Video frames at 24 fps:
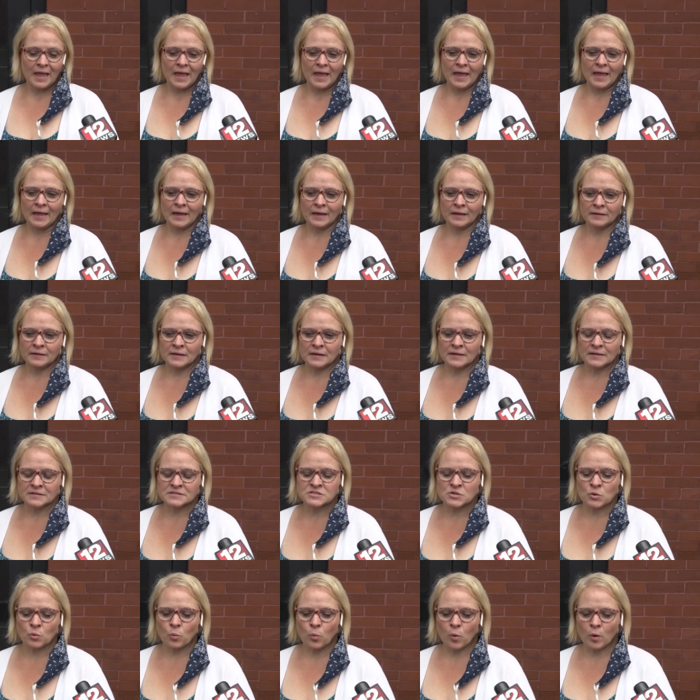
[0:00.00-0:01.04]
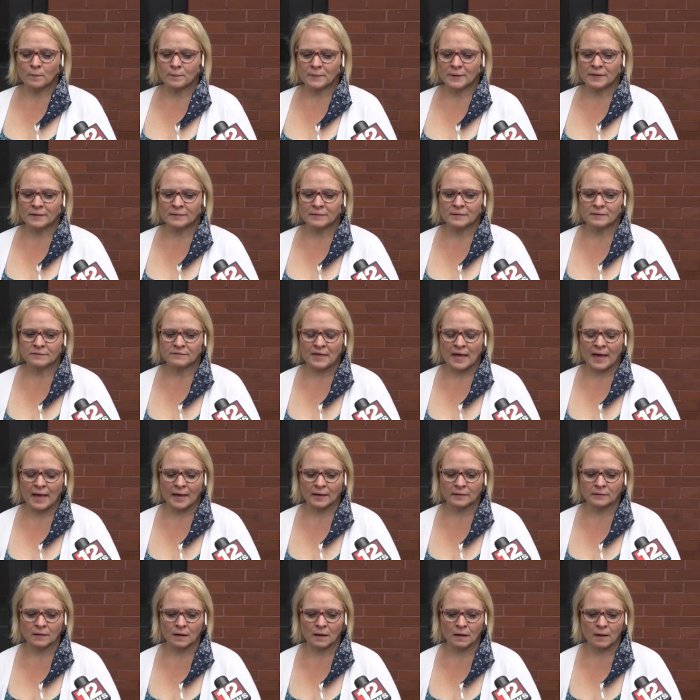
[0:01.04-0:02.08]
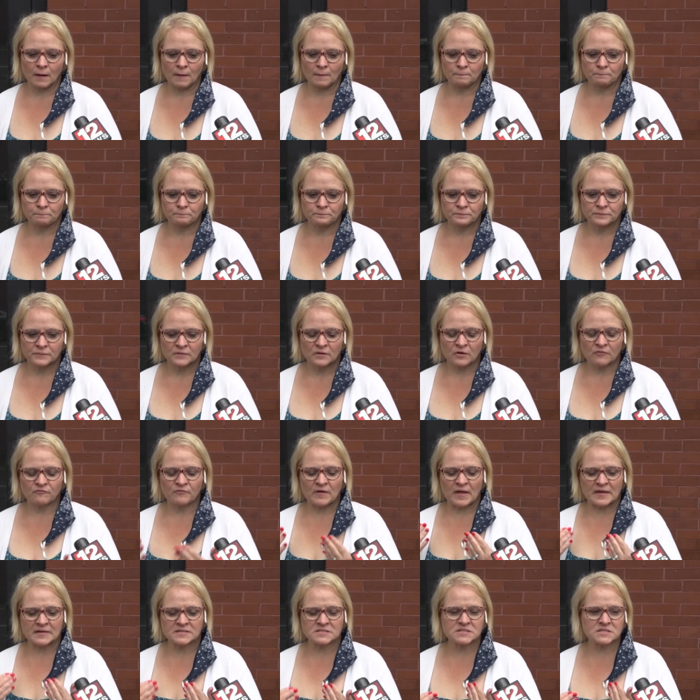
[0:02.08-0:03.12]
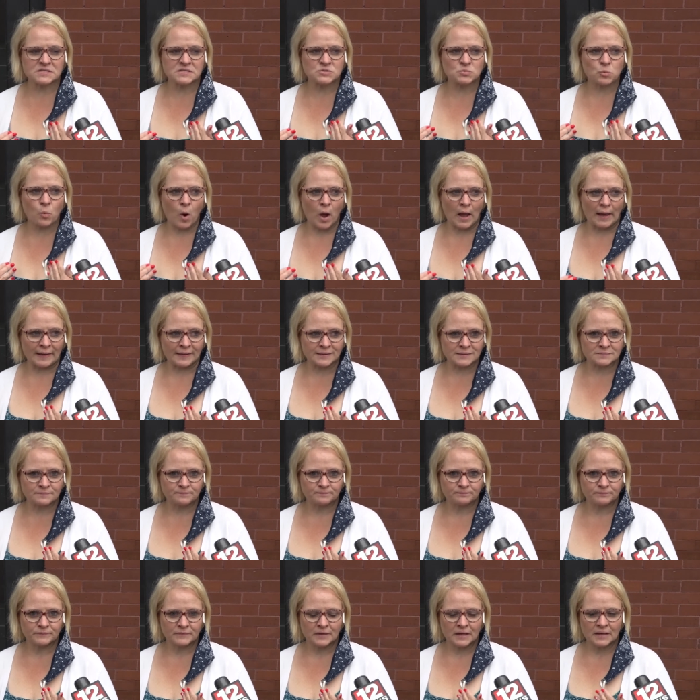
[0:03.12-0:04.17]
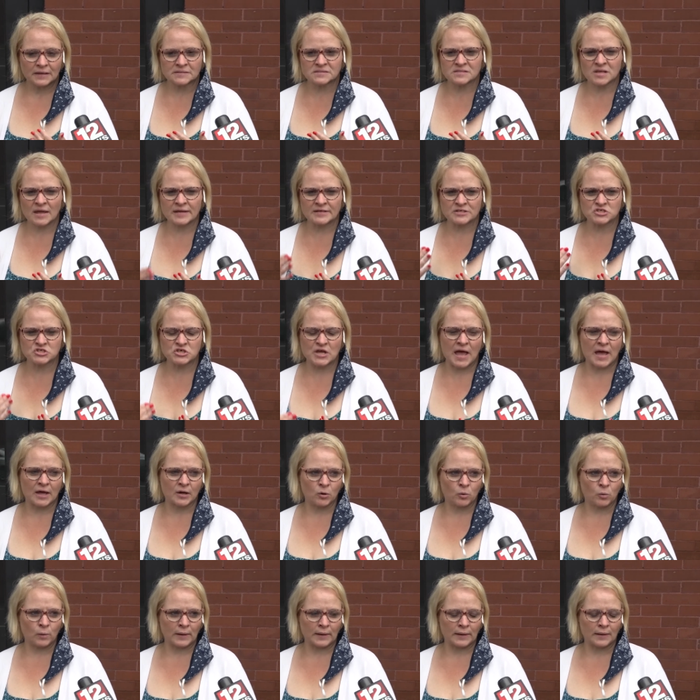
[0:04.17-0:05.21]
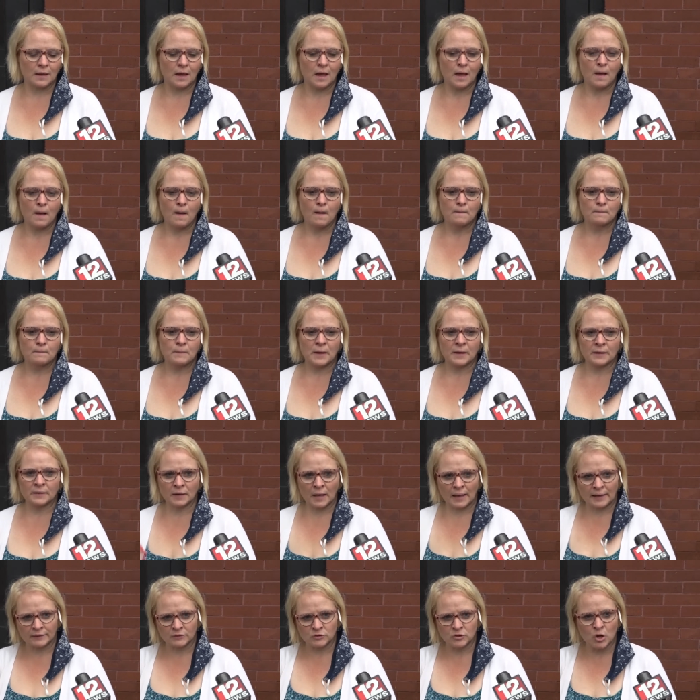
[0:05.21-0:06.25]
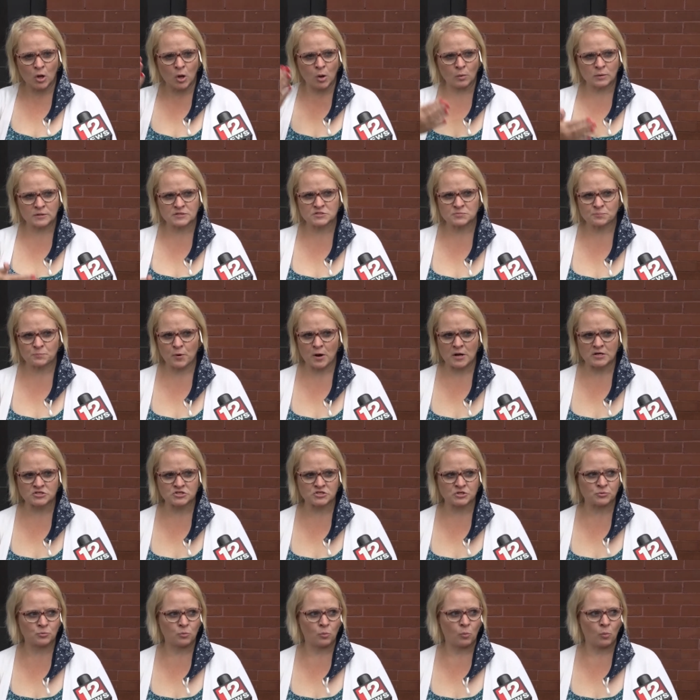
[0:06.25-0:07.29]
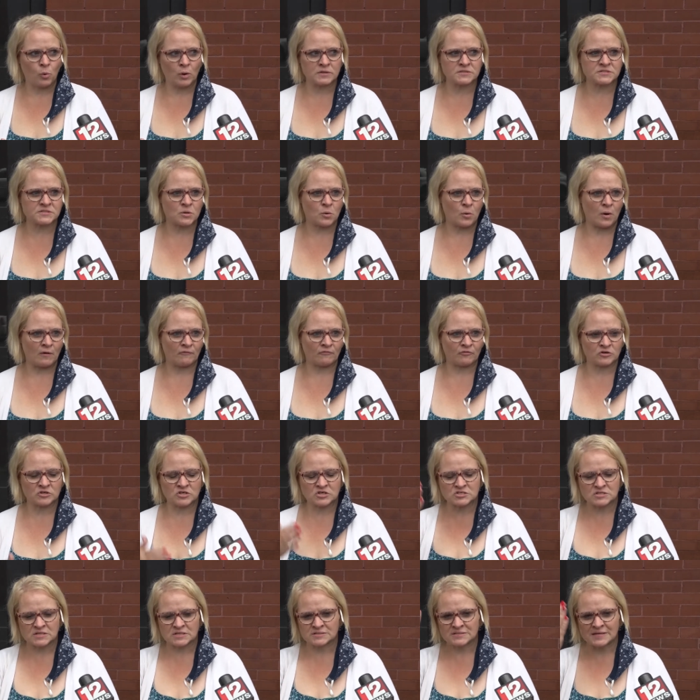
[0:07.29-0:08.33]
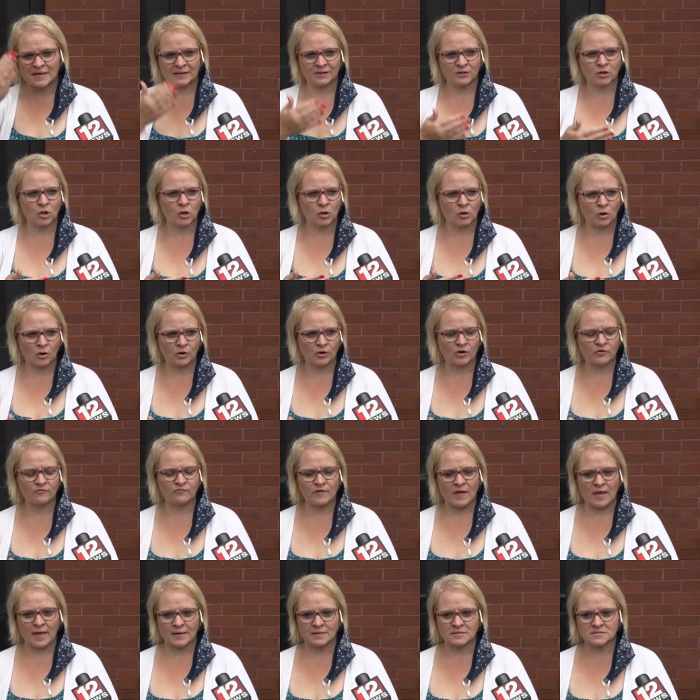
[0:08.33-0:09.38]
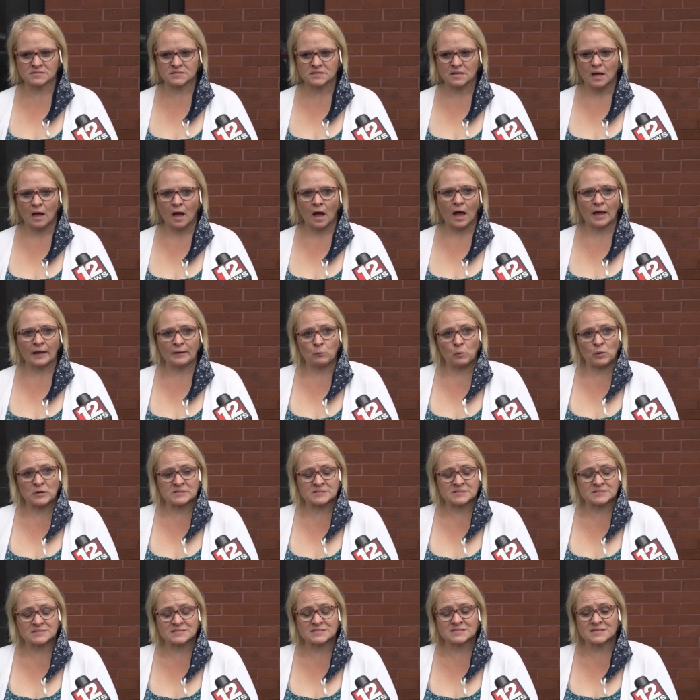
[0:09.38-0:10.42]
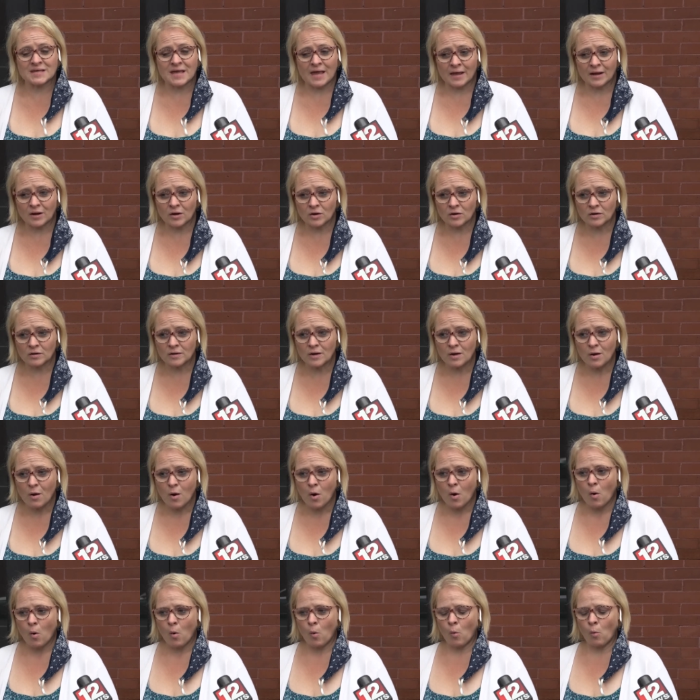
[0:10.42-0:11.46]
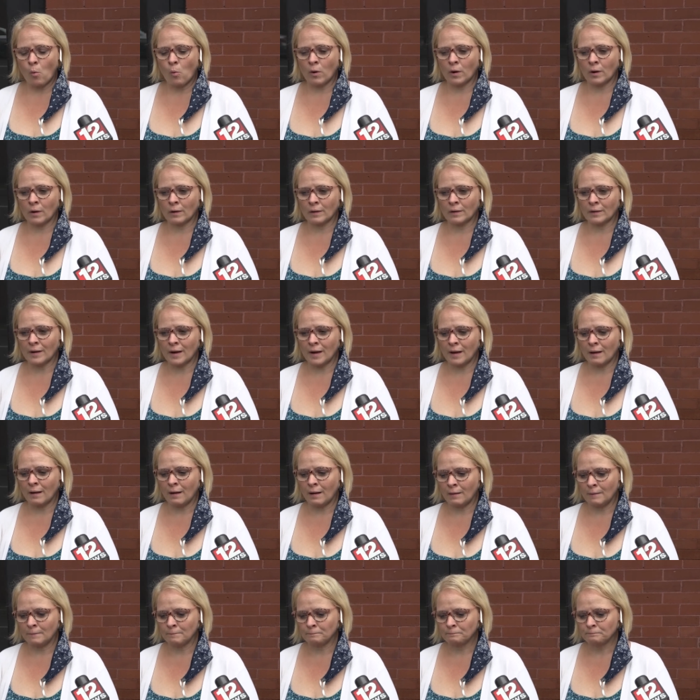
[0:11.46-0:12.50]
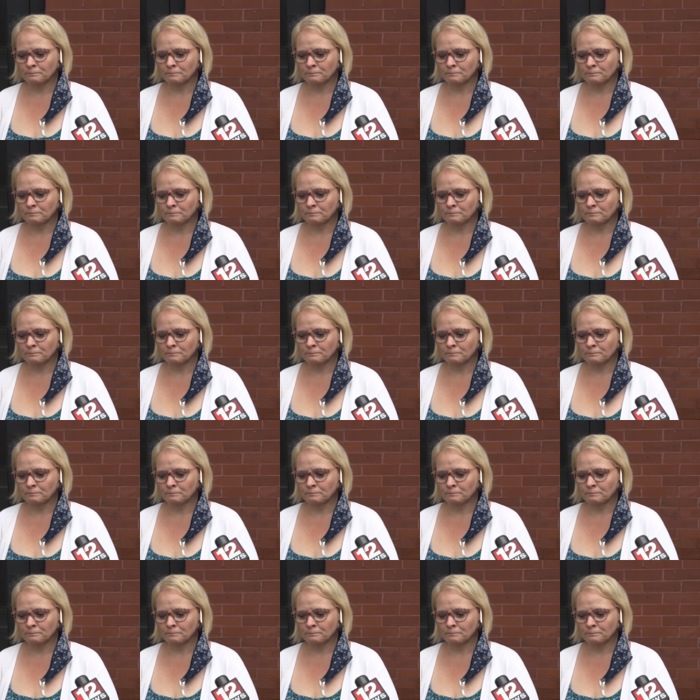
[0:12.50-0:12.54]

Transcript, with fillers: and it's a woman that um, the face is white it's like shadowy but like no expression whatsoever just a dead look on her face i wasn't scared or um,